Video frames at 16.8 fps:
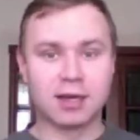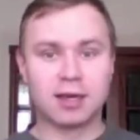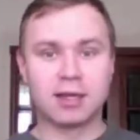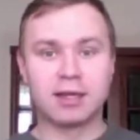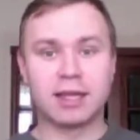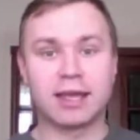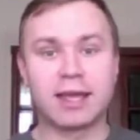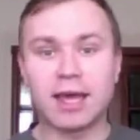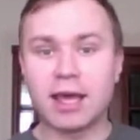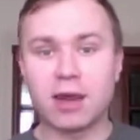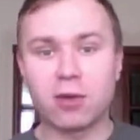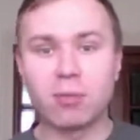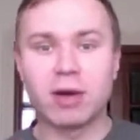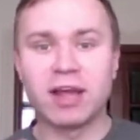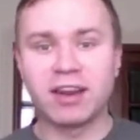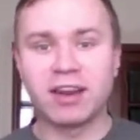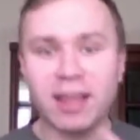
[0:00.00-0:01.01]
Te quiero
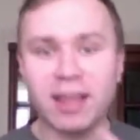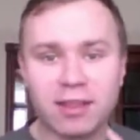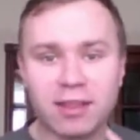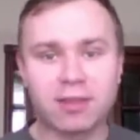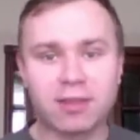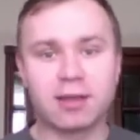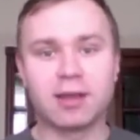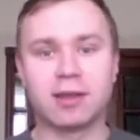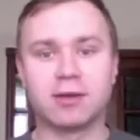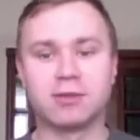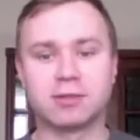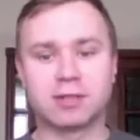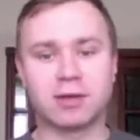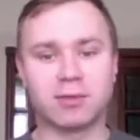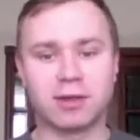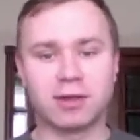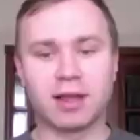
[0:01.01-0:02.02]
Madrid, or
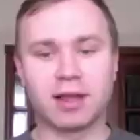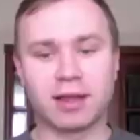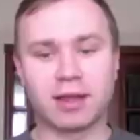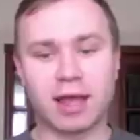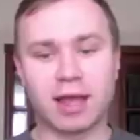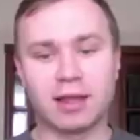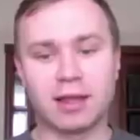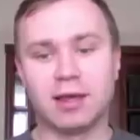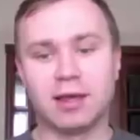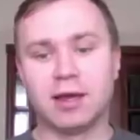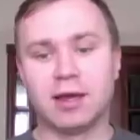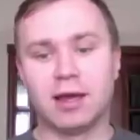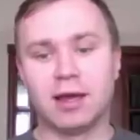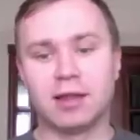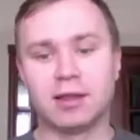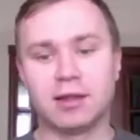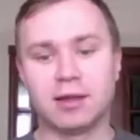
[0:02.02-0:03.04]
something like that.
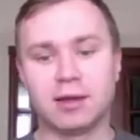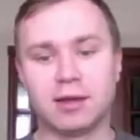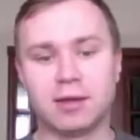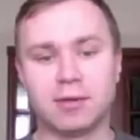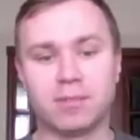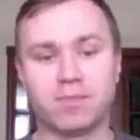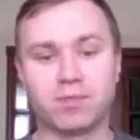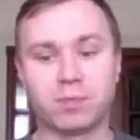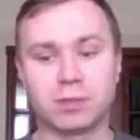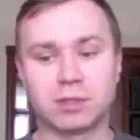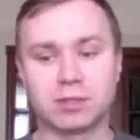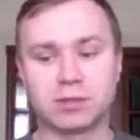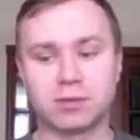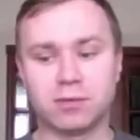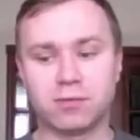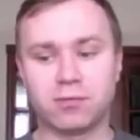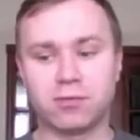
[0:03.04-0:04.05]
And
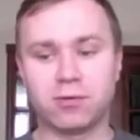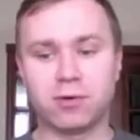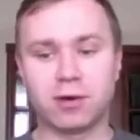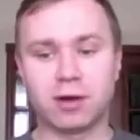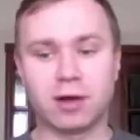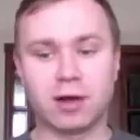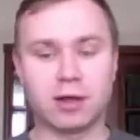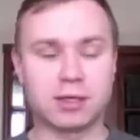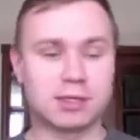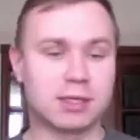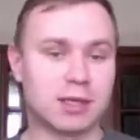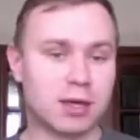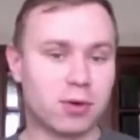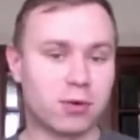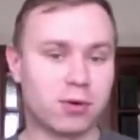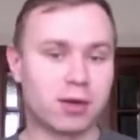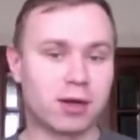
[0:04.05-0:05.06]
so for, say,
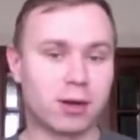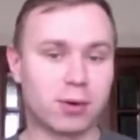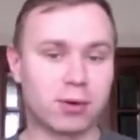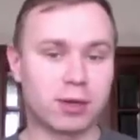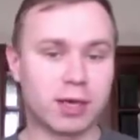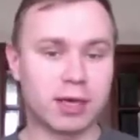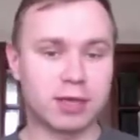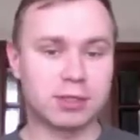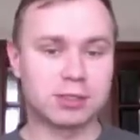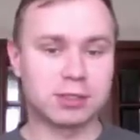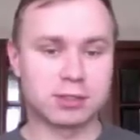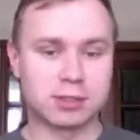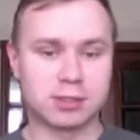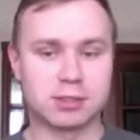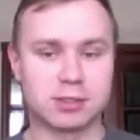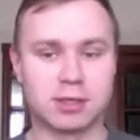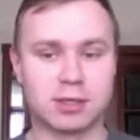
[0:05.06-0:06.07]
our Caucasian
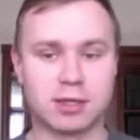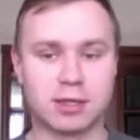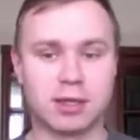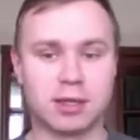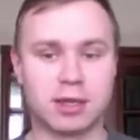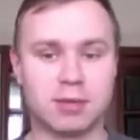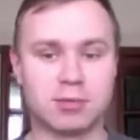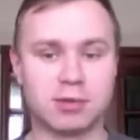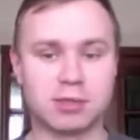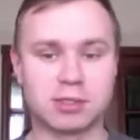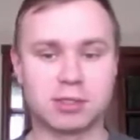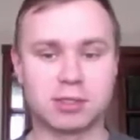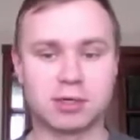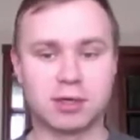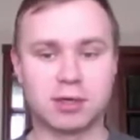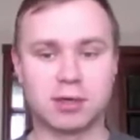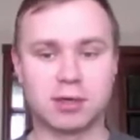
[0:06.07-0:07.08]
neighbors,
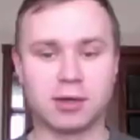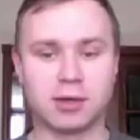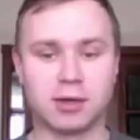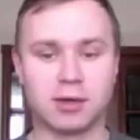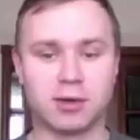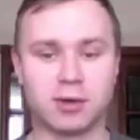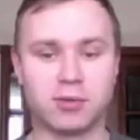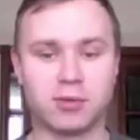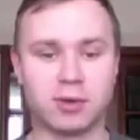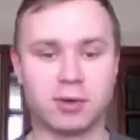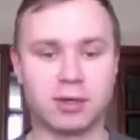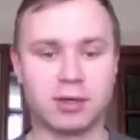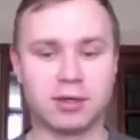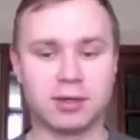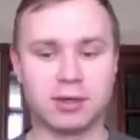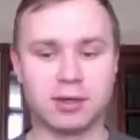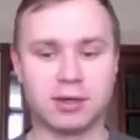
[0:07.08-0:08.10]

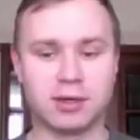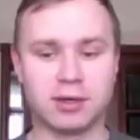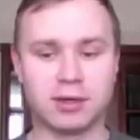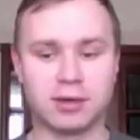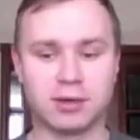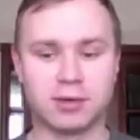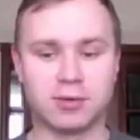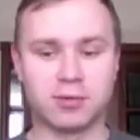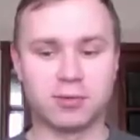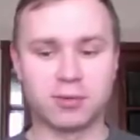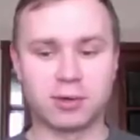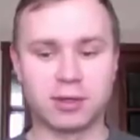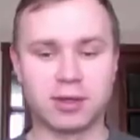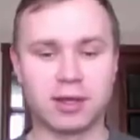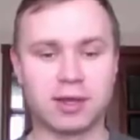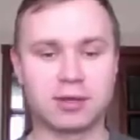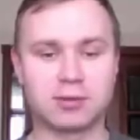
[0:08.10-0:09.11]
we
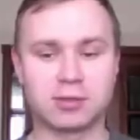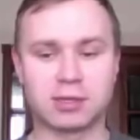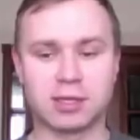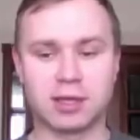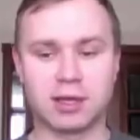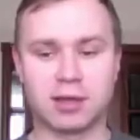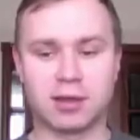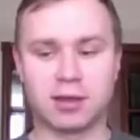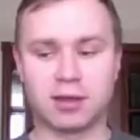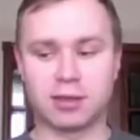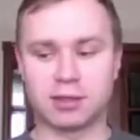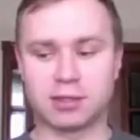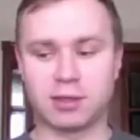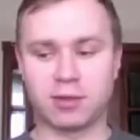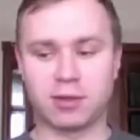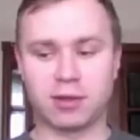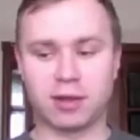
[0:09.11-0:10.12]
like to say
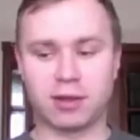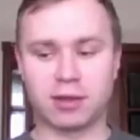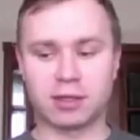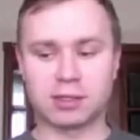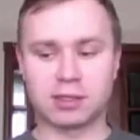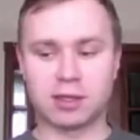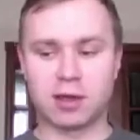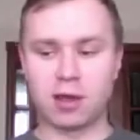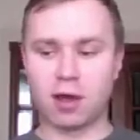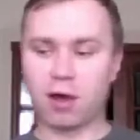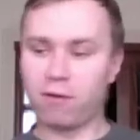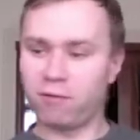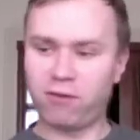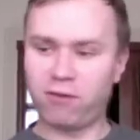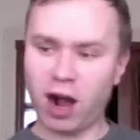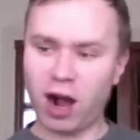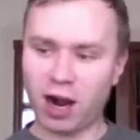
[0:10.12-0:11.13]
something like this,
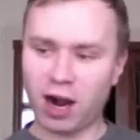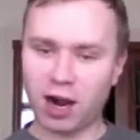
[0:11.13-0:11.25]
"Vah!"